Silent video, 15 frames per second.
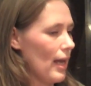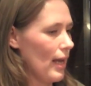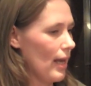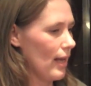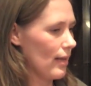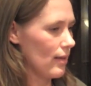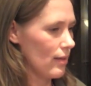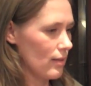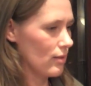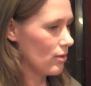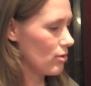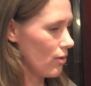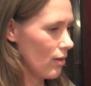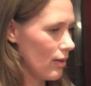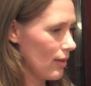And
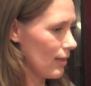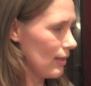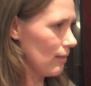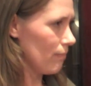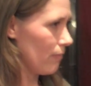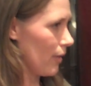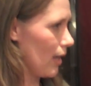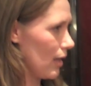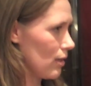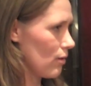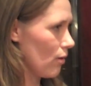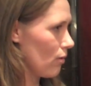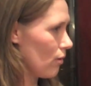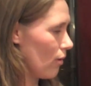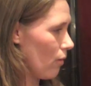suddenly, I
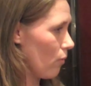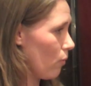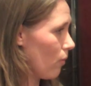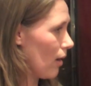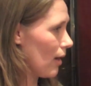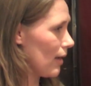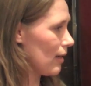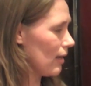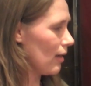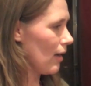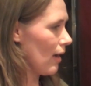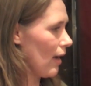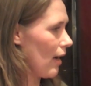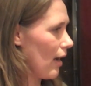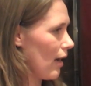don't know why,
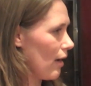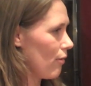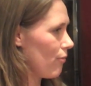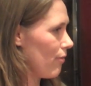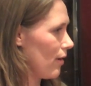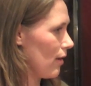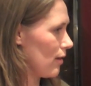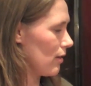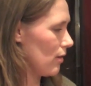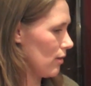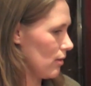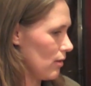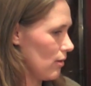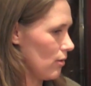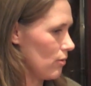I felt
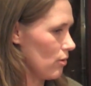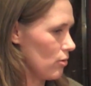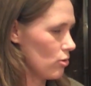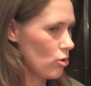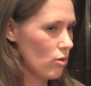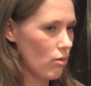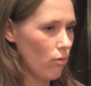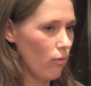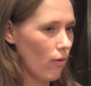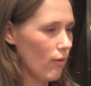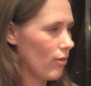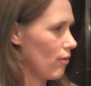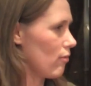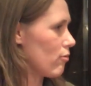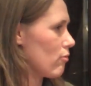a
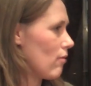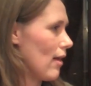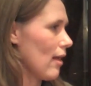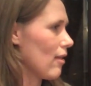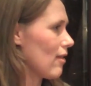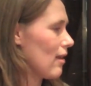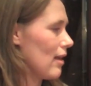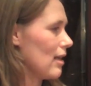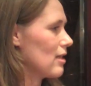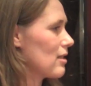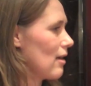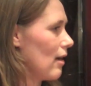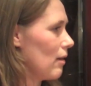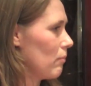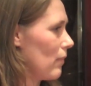strength
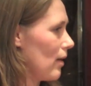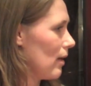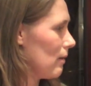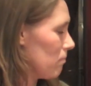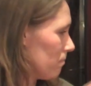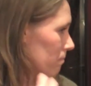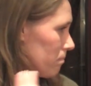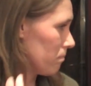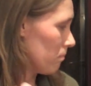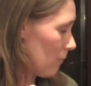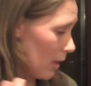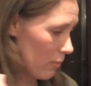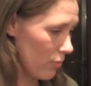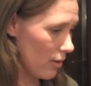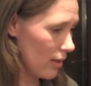inside
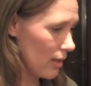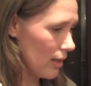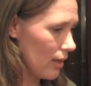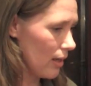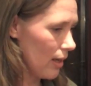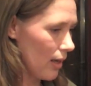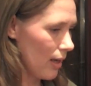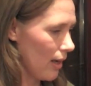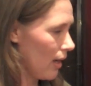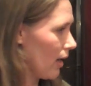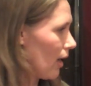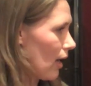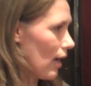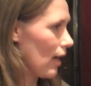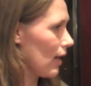my body.
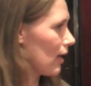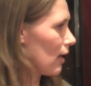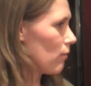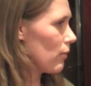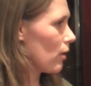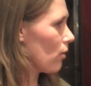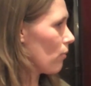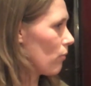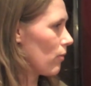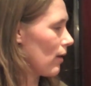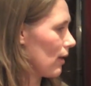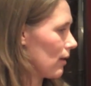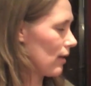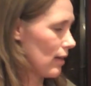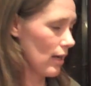I can become
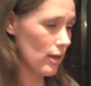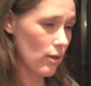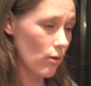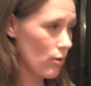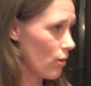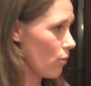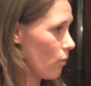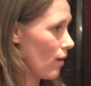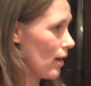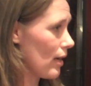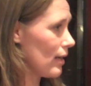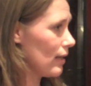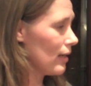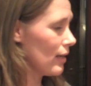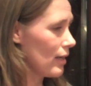pregnant. I don't know
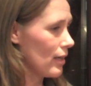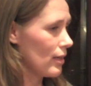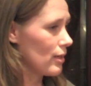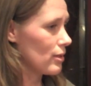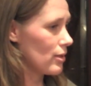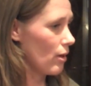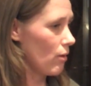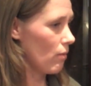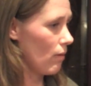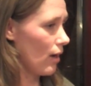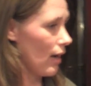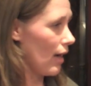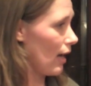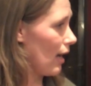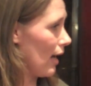why. So
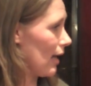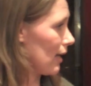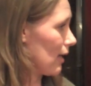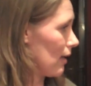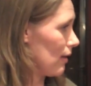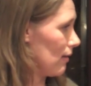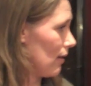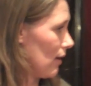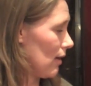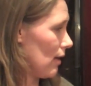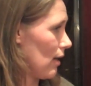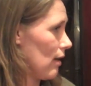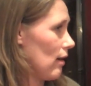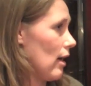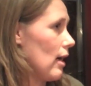
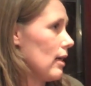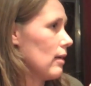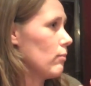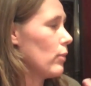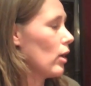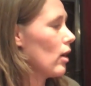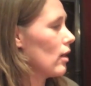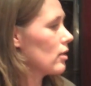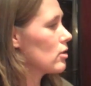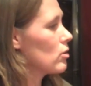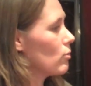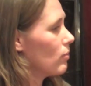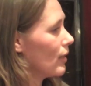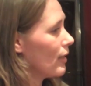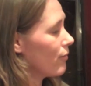I began to
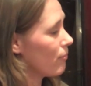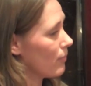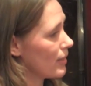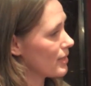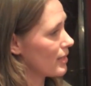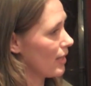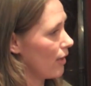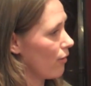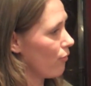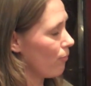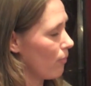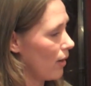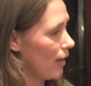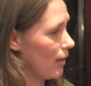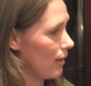believe myself,
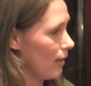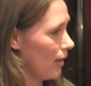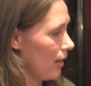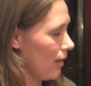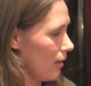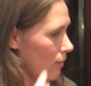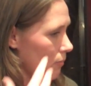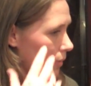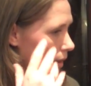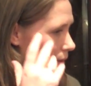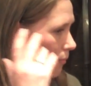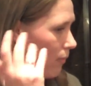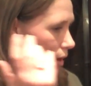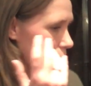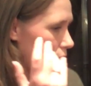
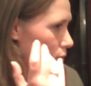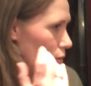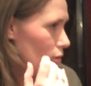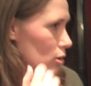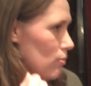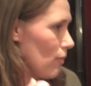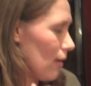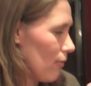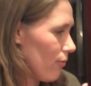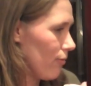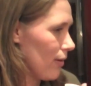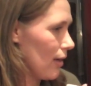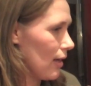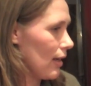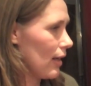my thoughts, my
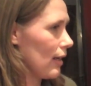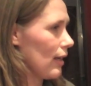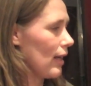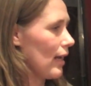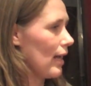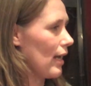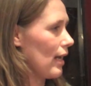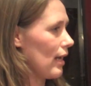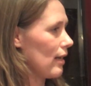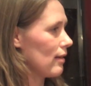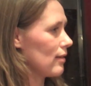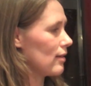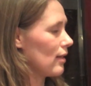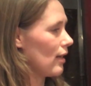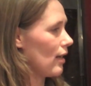feeling,
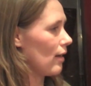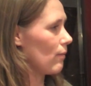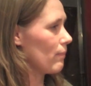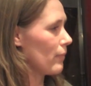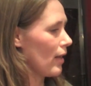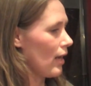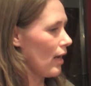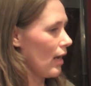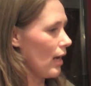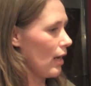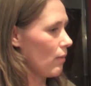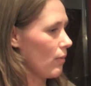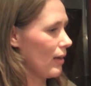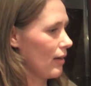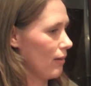and
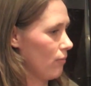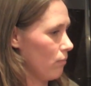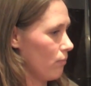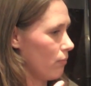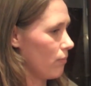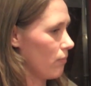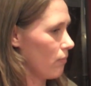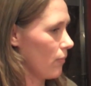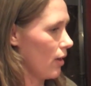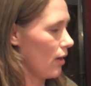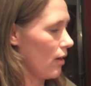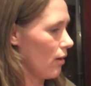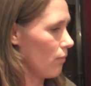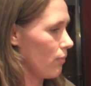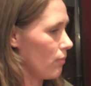I
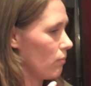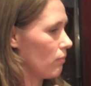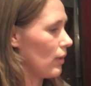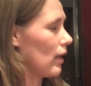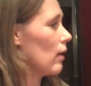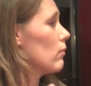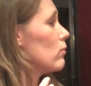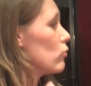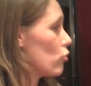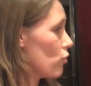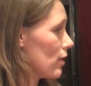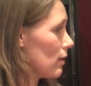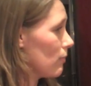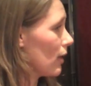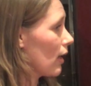began
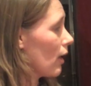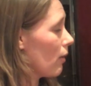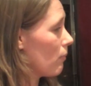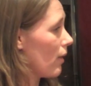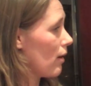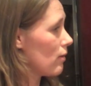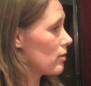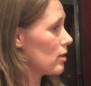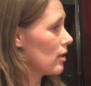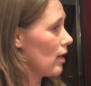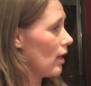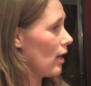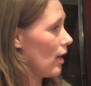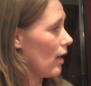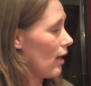dreaming about
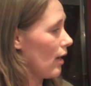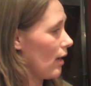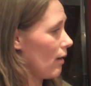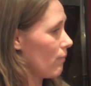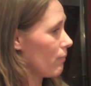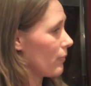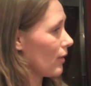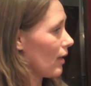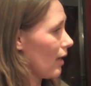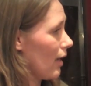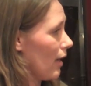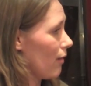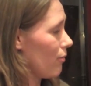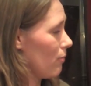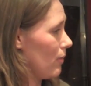
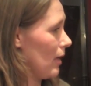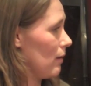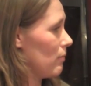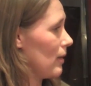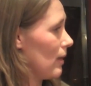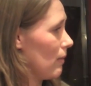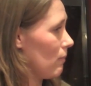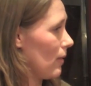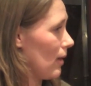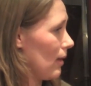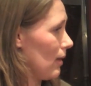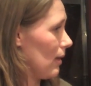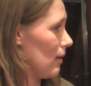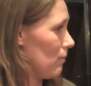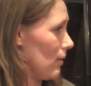have a baby in my
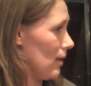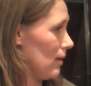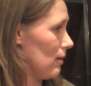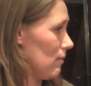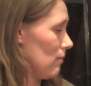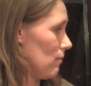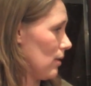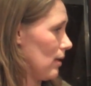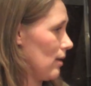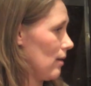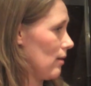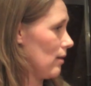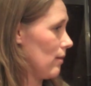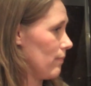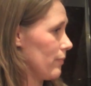
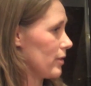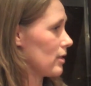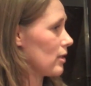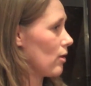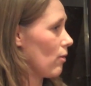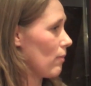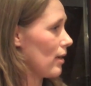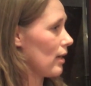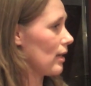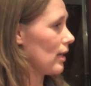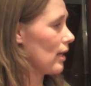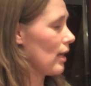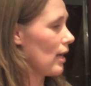stomach.